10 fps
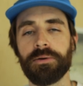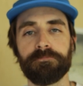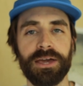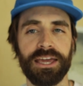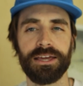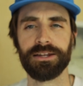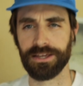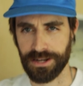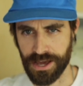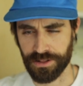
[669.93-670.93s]
made
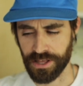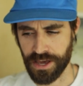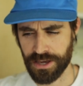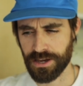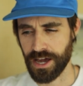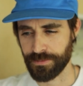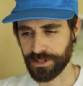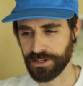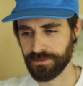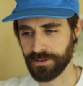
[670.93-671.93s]
in LA, I
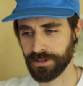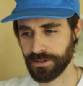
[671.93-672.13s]
believe.